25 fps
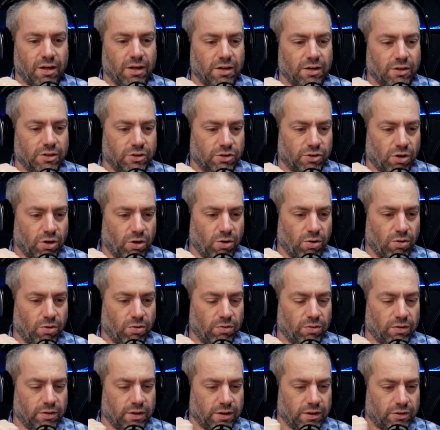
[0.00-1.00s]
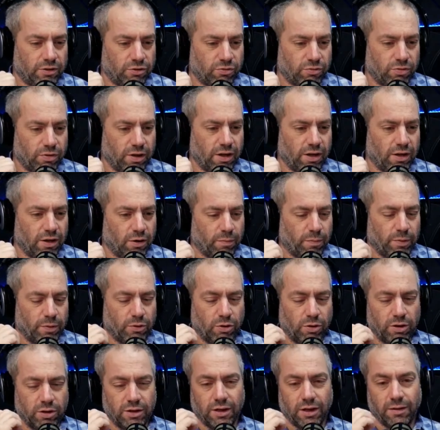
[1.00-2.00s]
So it's really an
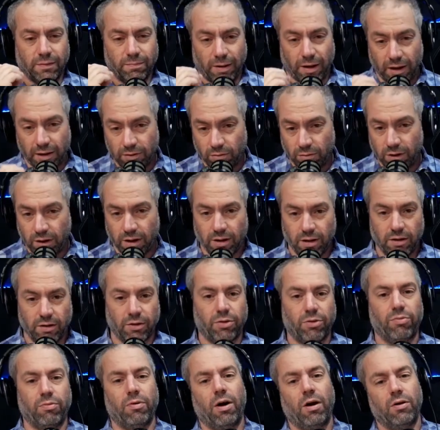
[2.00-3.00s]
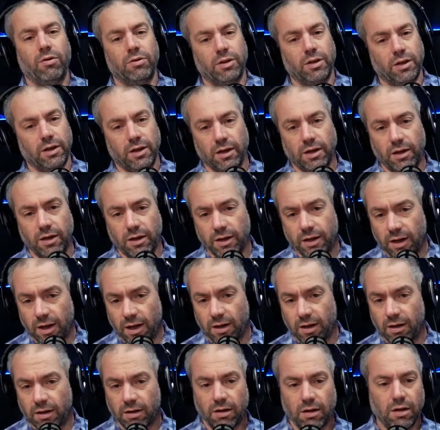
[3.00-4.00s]
opportunity. And by the way, throughout the year,
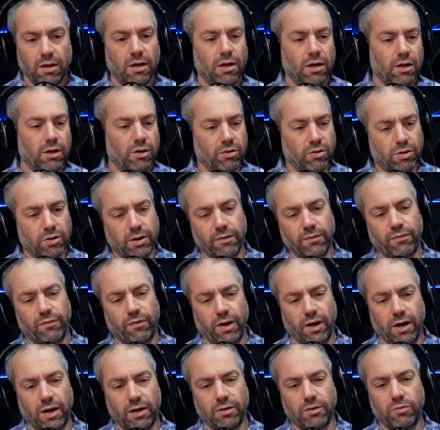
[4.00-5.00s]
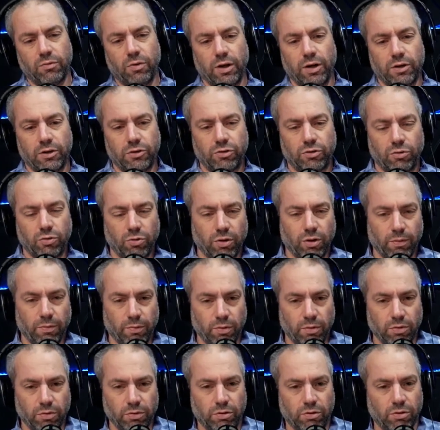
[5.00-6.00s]
you can find ways to
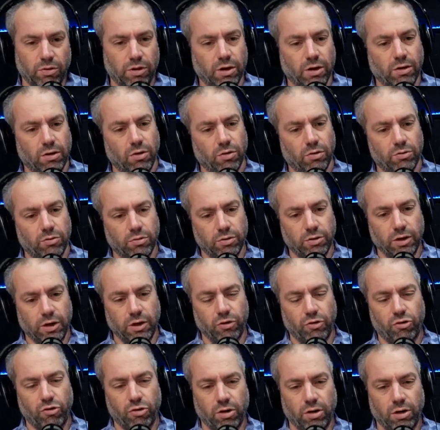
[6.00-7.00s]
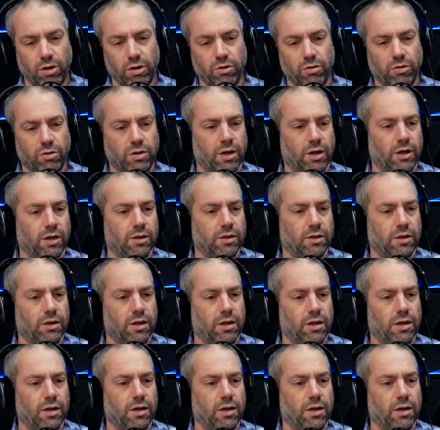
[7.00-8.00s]
reboot. You can go to nature. You
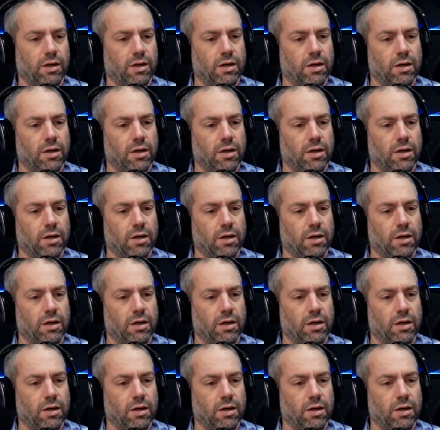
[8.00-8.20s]
can